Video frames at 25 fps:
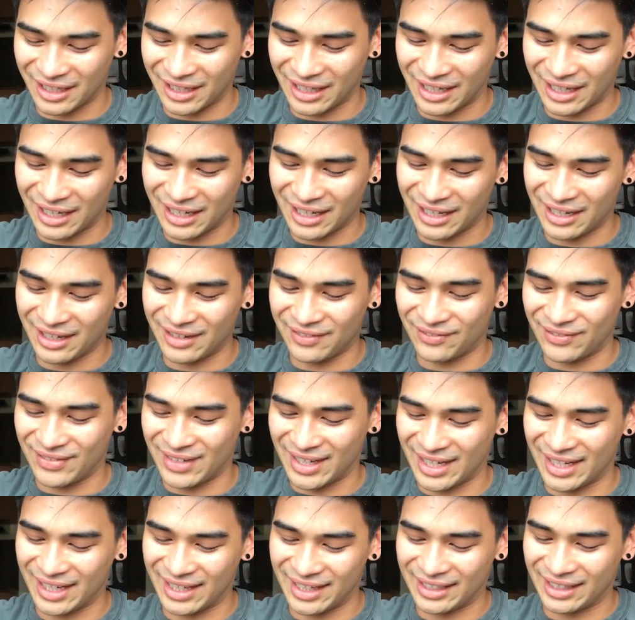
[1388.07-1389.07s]
Like,
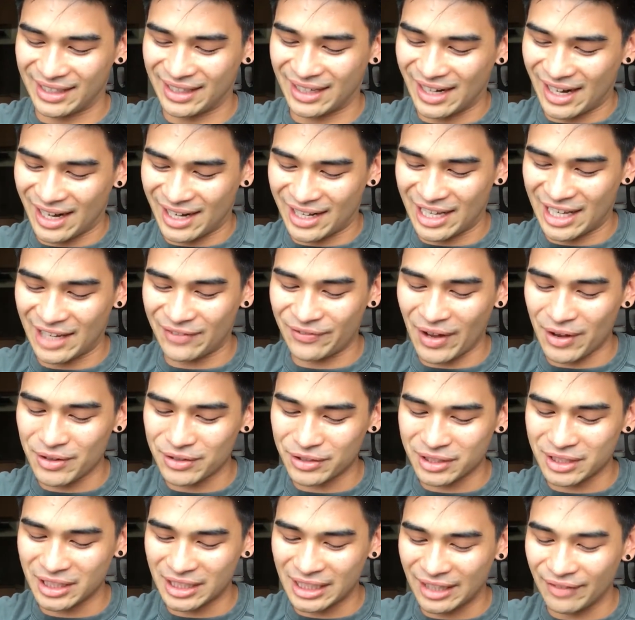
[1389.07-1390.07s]
man, if
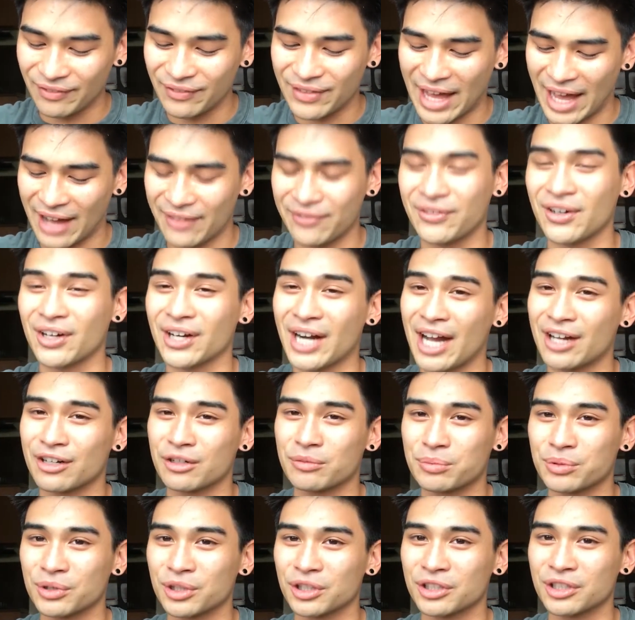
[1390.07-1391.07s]
I was gonna live that far
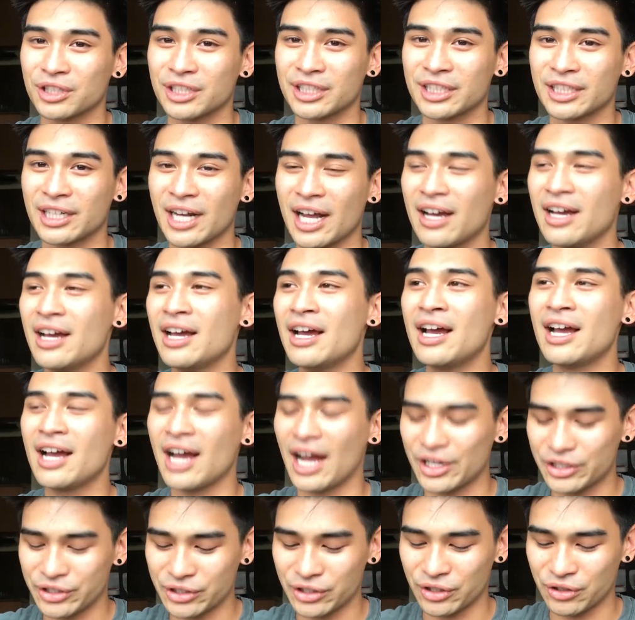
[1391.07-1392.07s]
out of Brooklyn,
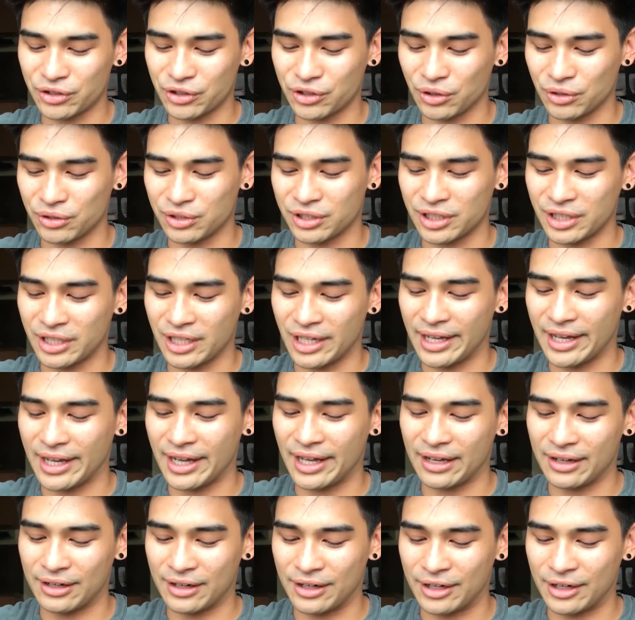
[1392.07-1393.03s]
I should have chosen